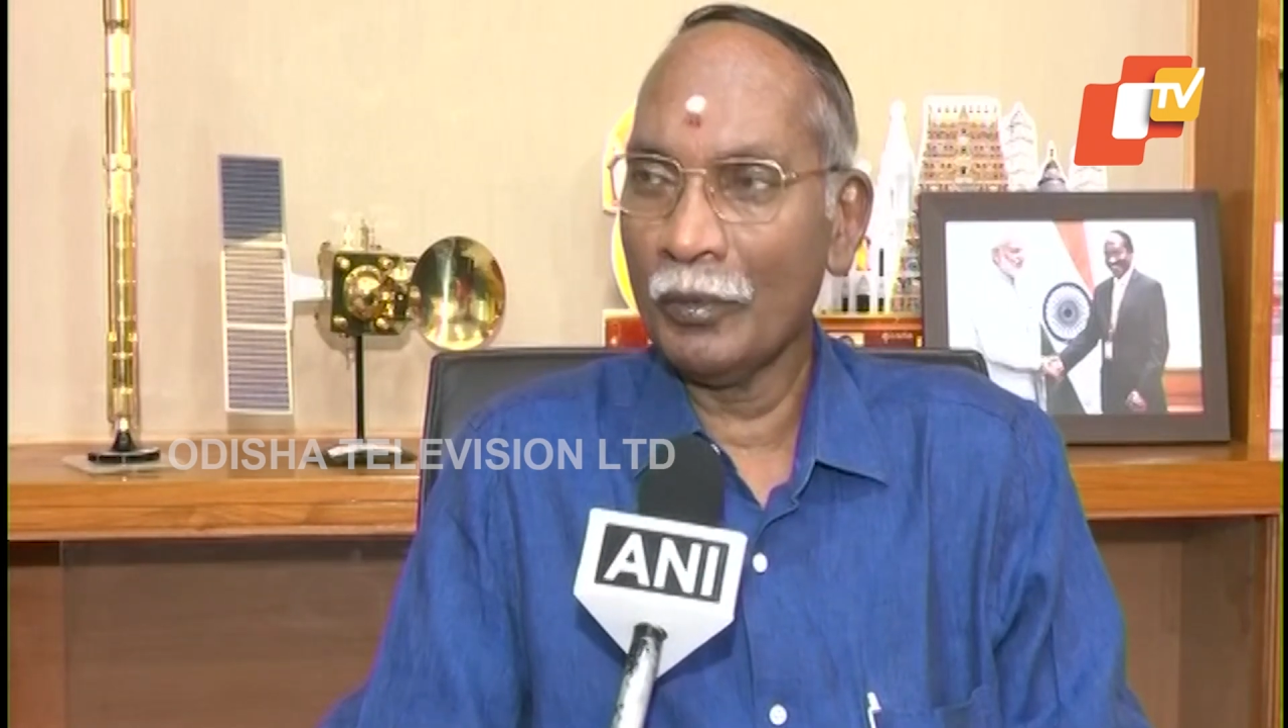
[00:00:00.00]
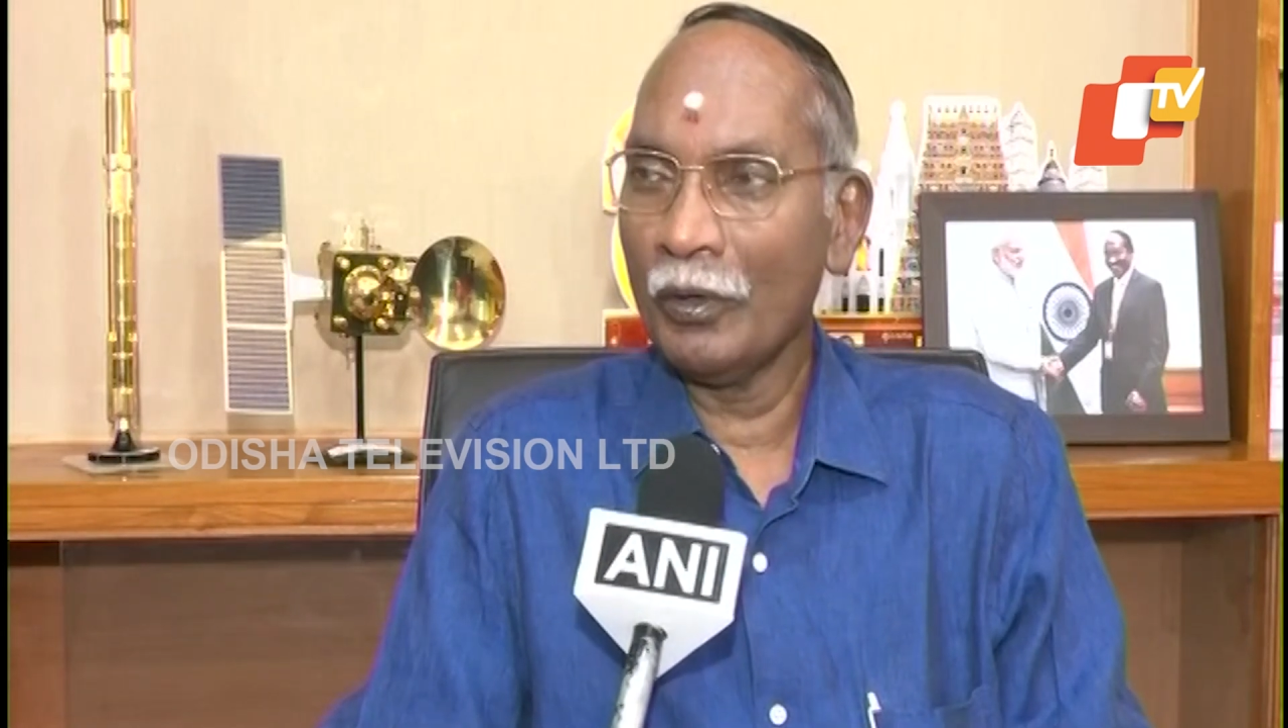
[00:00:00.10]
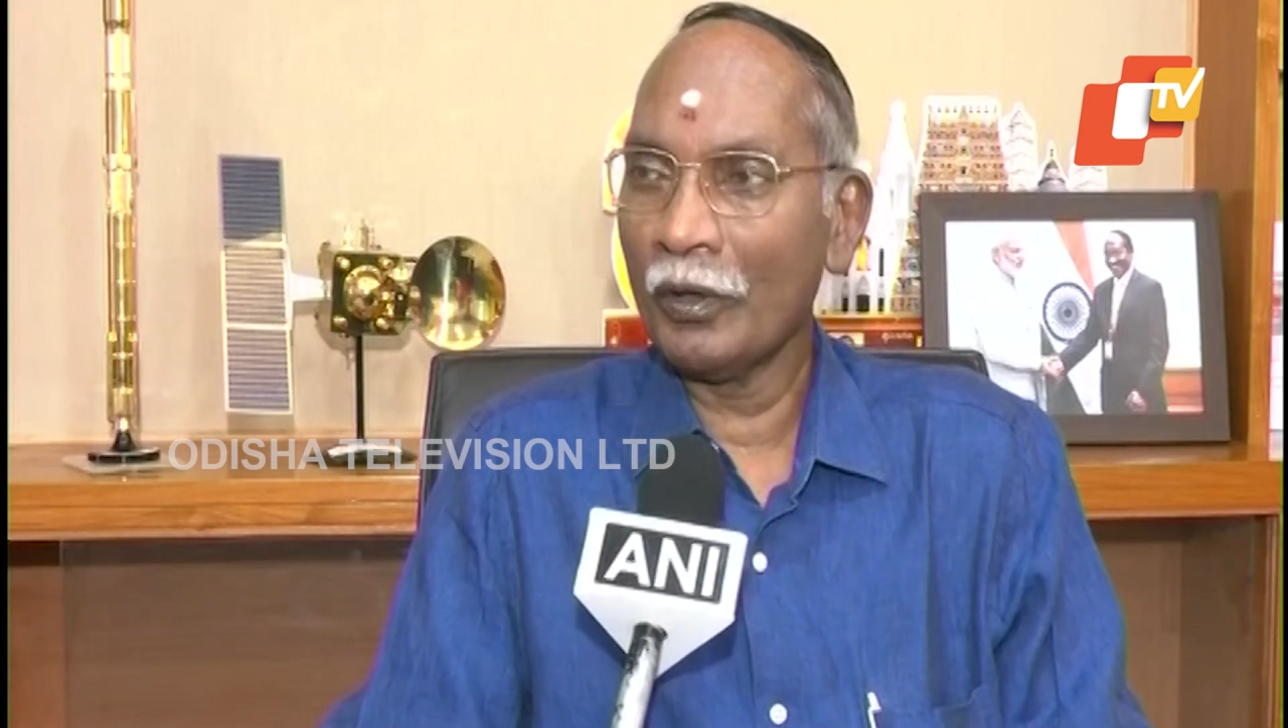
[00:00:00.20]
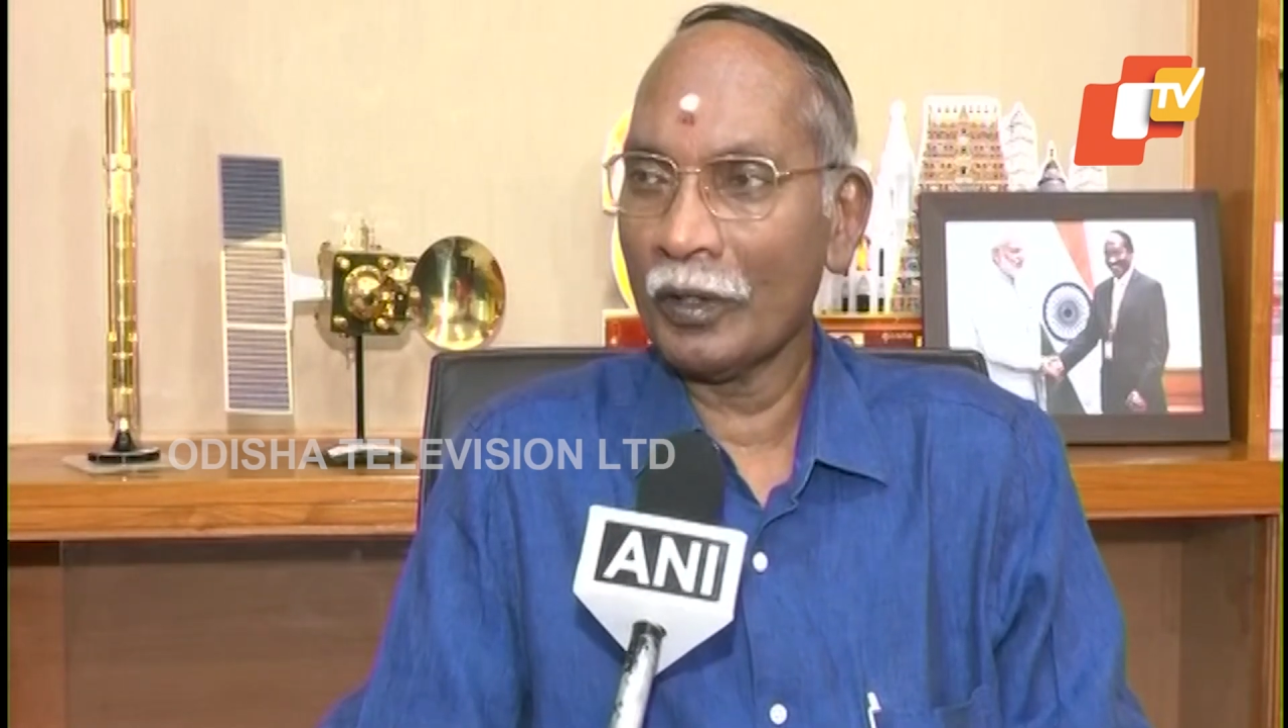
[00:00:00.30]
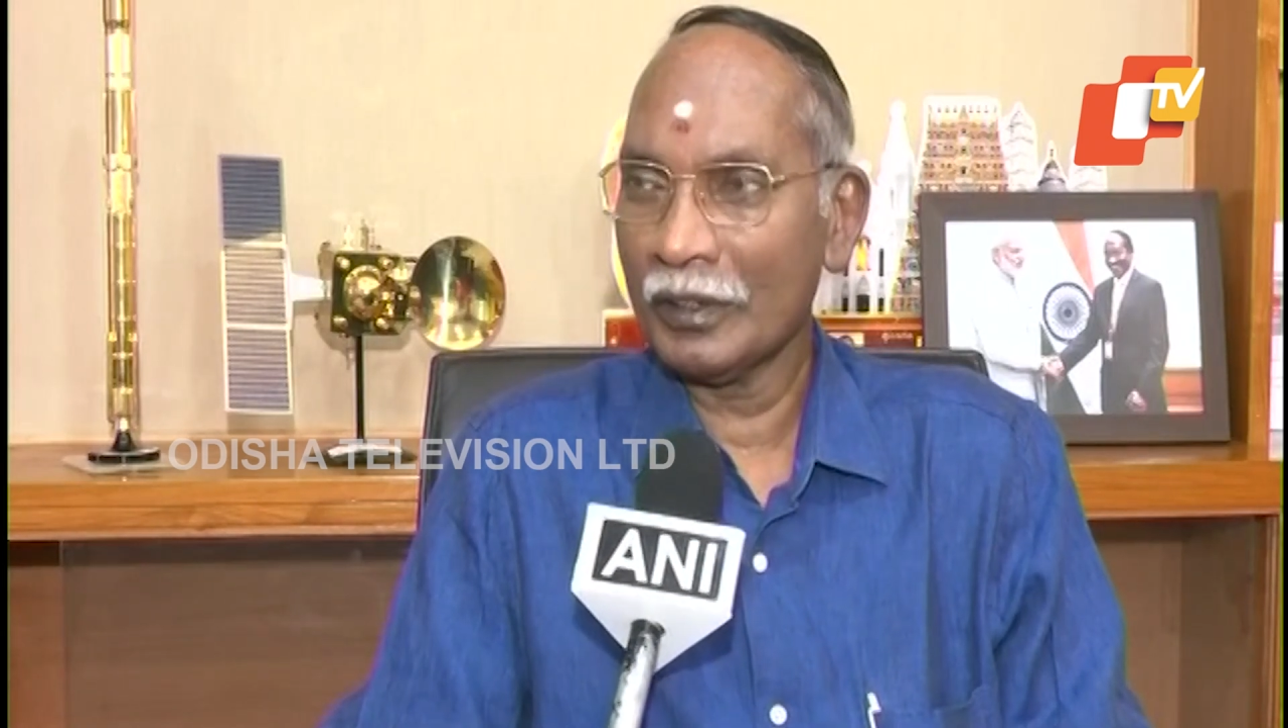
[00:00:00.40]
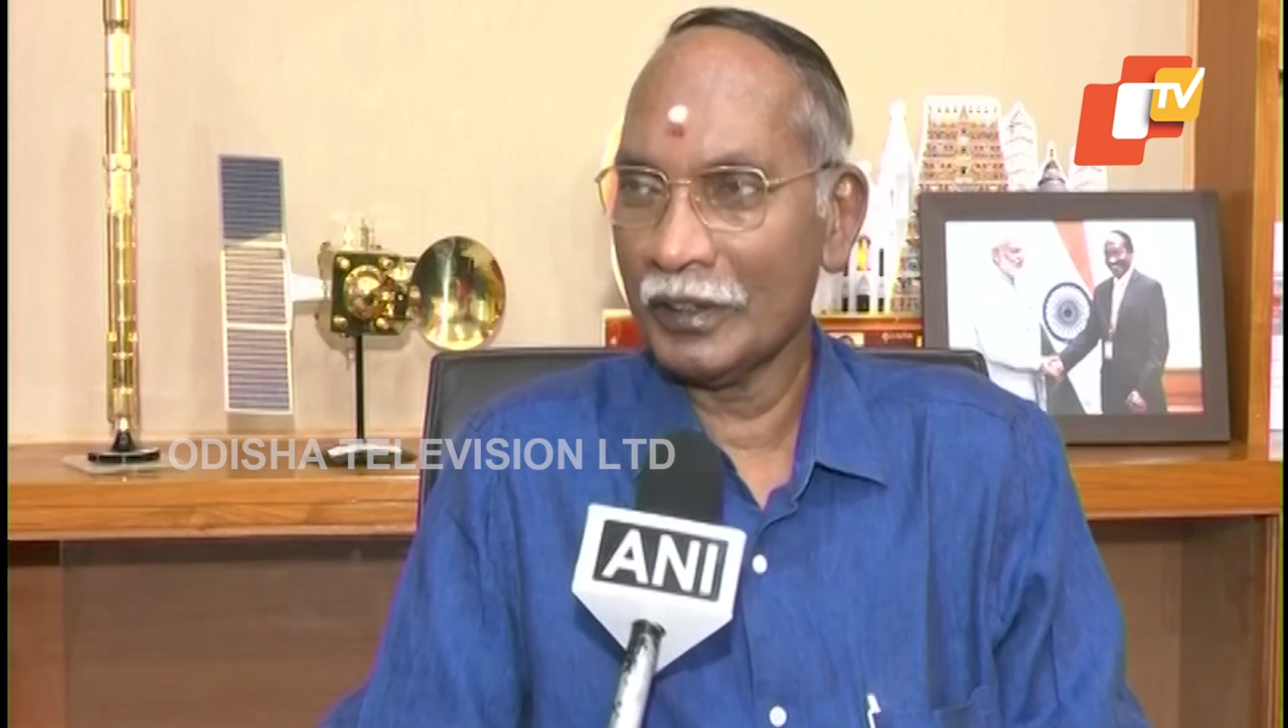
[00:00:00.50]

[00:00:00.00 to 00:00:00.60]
more